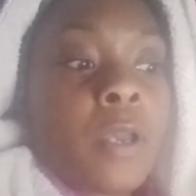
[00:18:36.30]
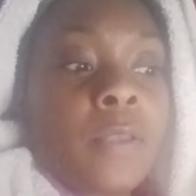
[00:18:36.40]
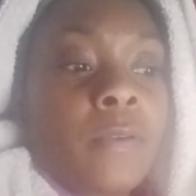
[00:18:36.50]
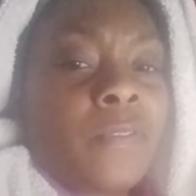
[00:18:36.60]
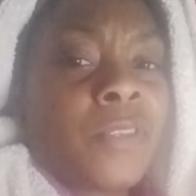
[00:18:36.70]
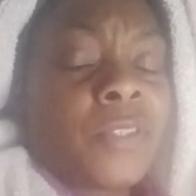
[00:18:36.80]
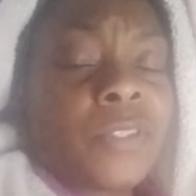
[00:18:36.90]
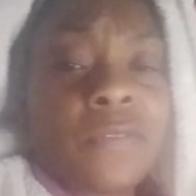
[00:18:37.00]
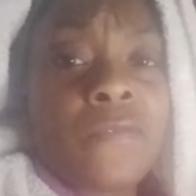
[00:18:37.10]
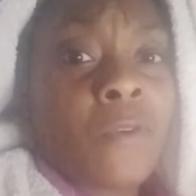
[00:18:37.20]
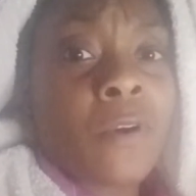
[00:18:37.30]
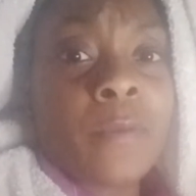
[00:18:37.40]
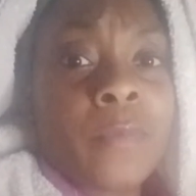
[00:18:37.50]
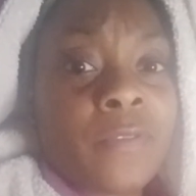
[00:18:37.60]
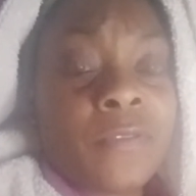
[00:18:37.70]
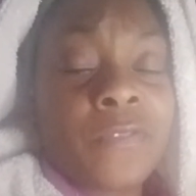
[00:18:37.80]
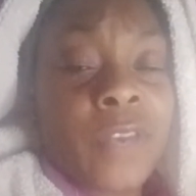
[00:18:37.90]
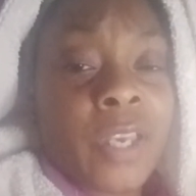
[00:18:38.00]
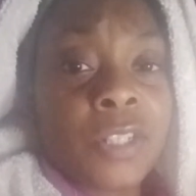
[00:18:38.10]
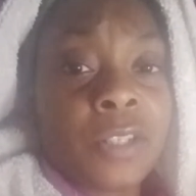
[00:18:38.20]
this form of
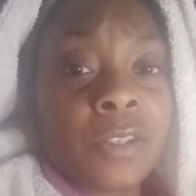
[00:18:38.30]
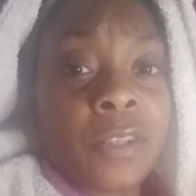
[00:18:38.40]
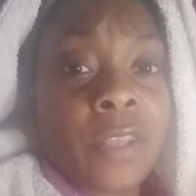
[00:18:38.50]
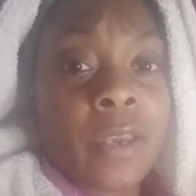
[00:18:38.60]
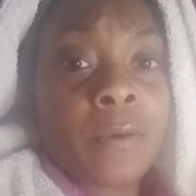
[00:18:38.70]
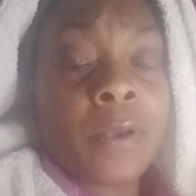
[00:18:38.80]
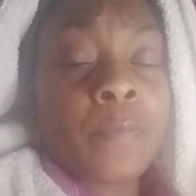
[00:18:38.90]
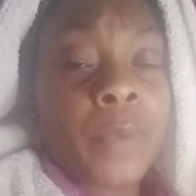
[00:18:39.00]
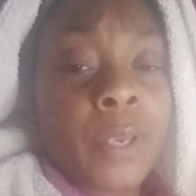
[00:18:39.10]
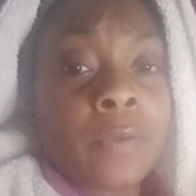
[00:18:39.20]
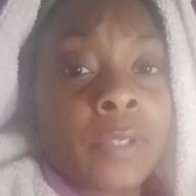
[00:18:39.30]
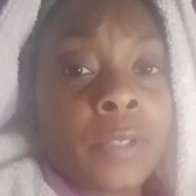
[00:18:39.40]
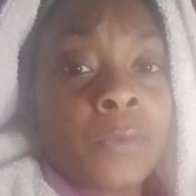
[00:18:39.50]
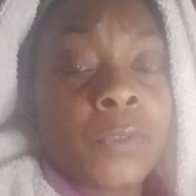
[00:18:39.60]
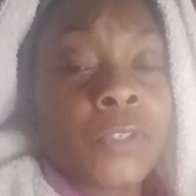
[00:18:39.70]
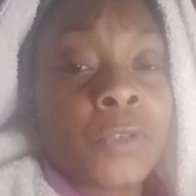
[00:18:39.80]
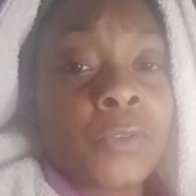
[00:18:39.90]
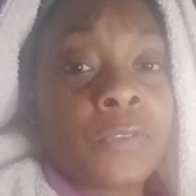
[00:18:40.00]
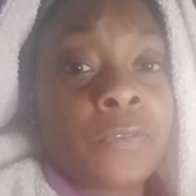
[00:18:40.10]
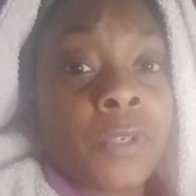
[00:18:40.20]
infection that apparently was so
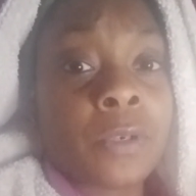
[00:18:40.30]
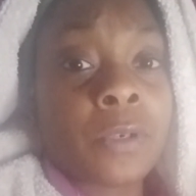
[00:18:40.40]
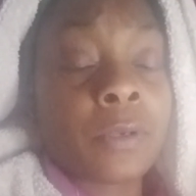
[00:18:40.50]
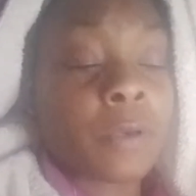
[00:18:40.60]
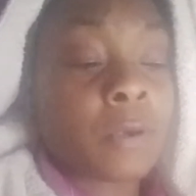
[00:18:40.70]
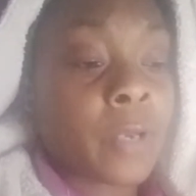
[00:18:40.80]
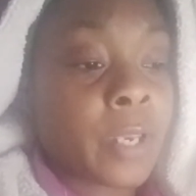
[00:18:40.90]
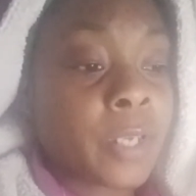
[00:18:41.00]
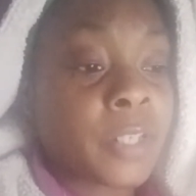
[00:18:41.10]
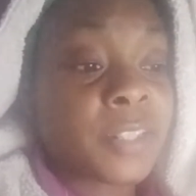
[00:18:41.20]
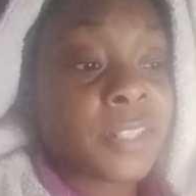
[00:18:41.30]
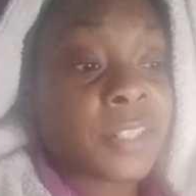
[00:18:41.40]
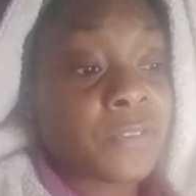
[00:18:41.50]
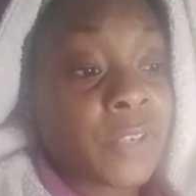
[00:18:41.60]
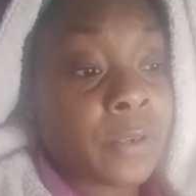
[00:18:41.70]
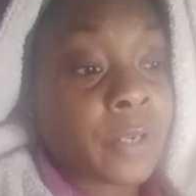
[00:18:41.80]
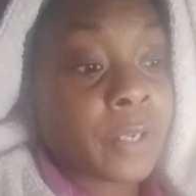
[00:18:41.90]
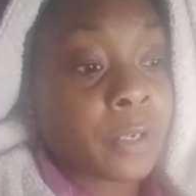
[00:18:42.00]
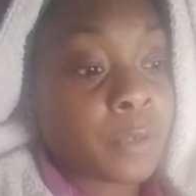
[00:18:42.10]
severe. Okay, dysphoria.